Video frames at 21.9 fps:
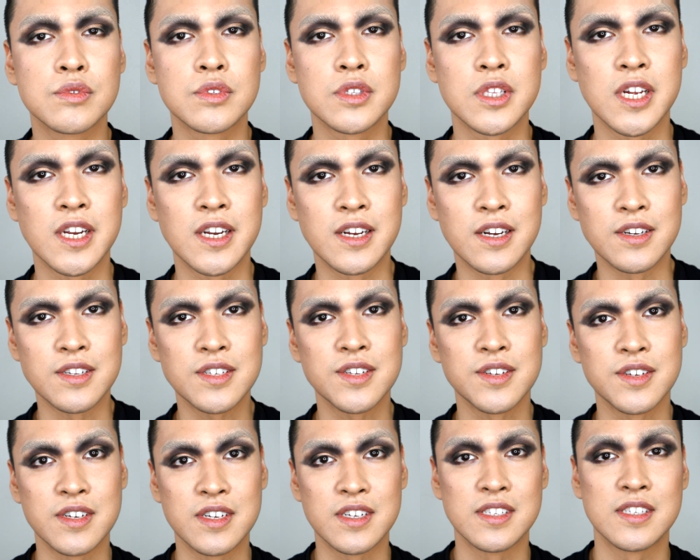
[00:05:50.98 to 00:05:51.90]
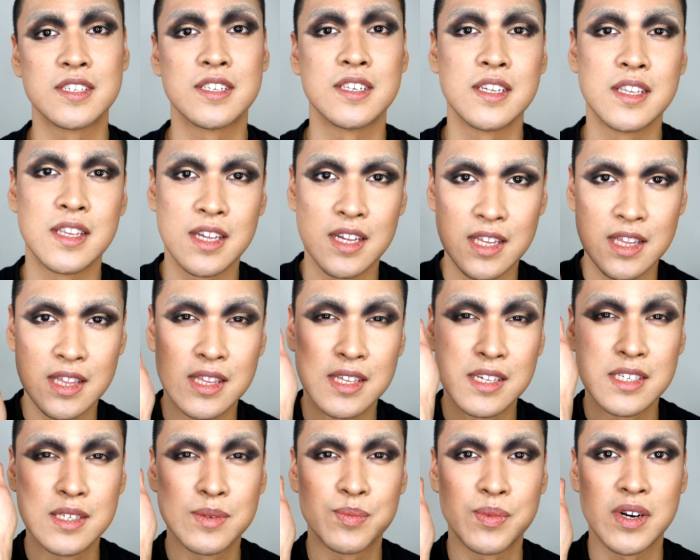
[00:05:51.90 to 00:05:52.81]
There you go, so you can see that
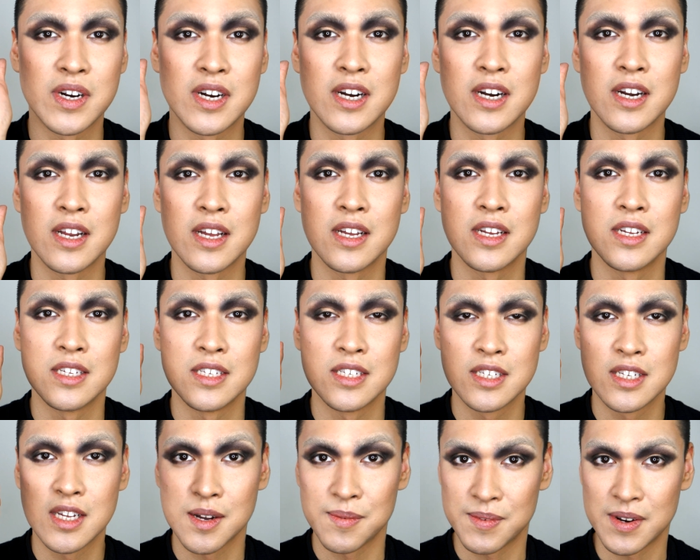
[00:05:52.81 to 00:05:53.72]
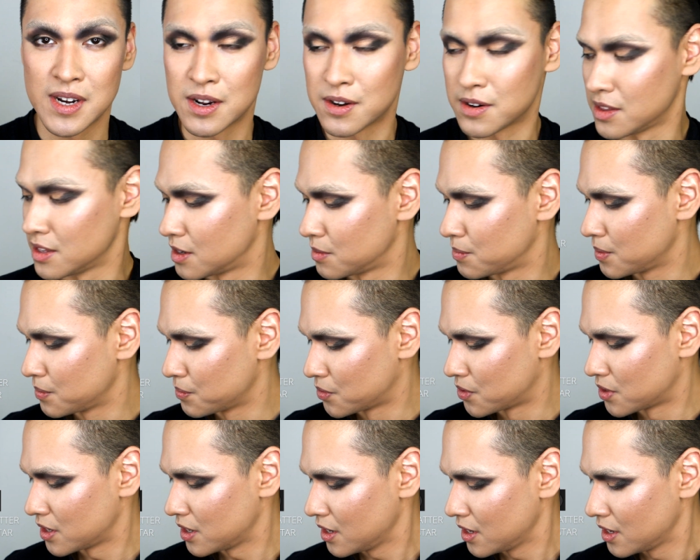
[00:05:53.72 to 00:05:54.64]
this part is coming out a little bit
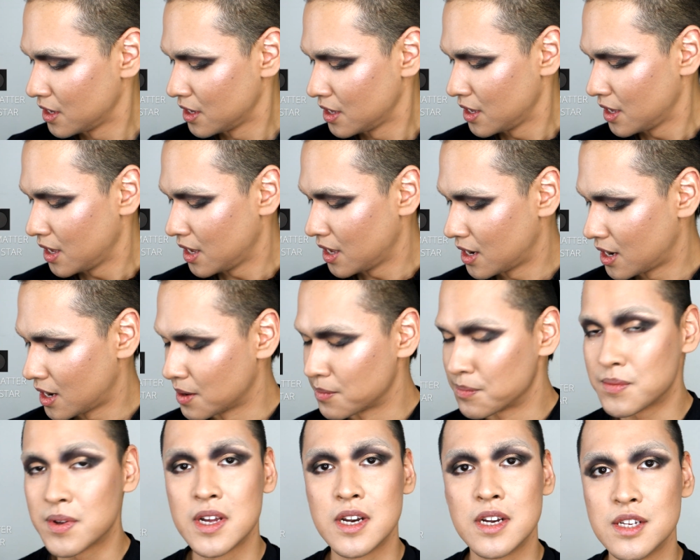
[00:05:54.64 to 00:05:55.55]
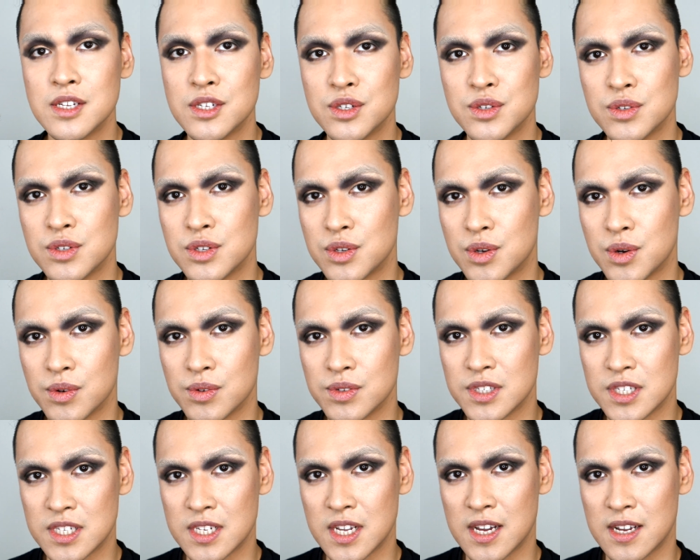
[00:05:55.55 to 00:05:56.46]
more. And I'm gonna use Gold
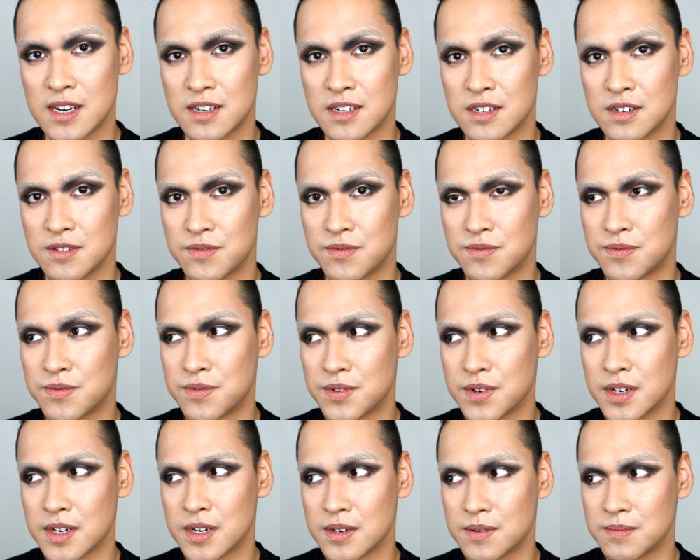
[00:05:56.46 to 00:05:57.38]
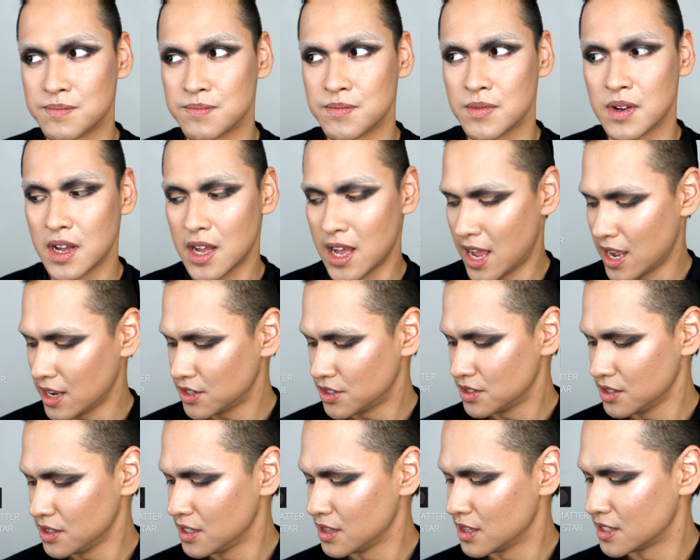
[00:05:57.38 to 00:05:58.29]
Standard from,
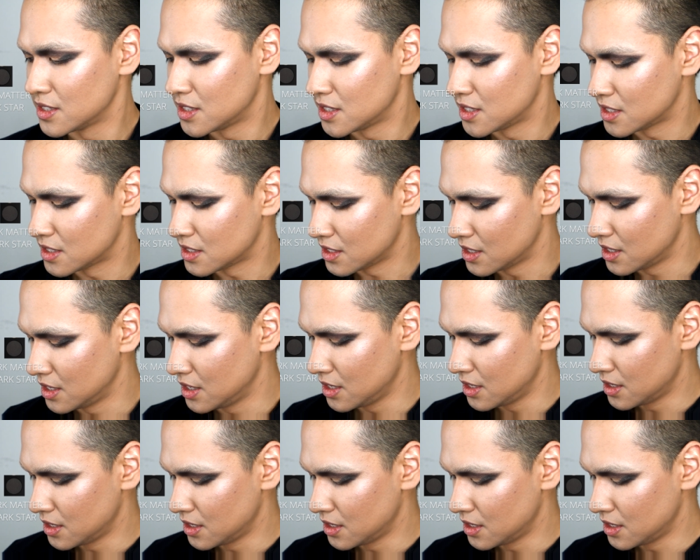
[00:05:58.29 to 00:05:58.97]
actually let's see.